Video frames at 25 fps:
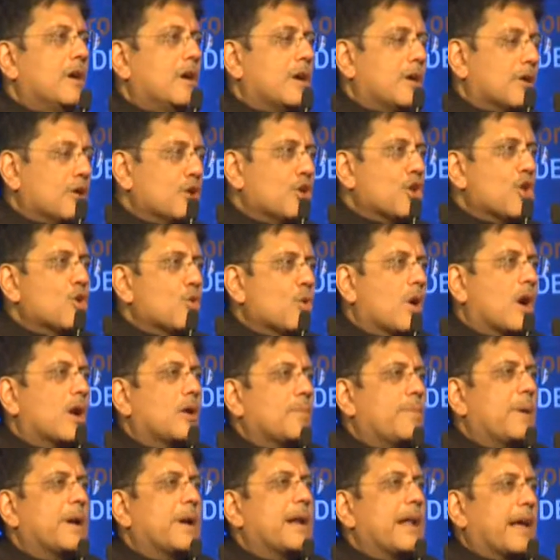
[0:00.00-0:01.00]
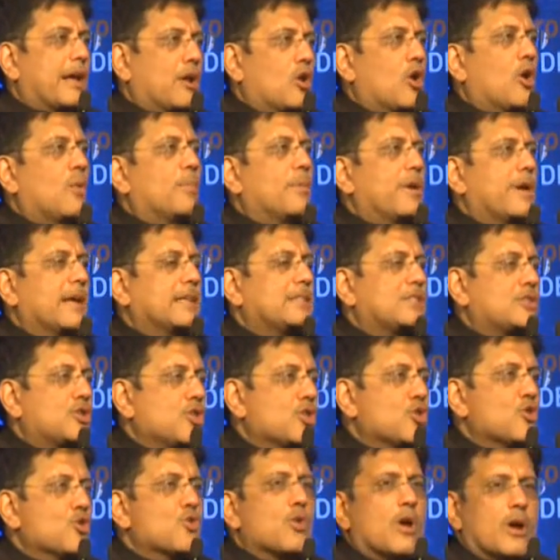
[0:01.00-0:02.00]
new urban agglomerates,
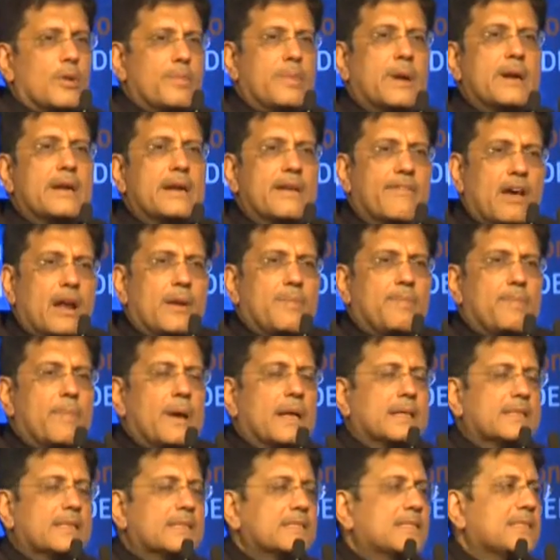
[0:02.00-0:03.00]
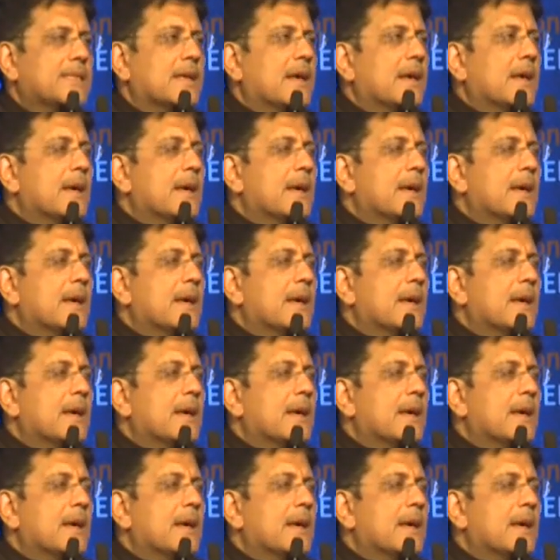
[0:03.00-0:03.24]
new urban developments,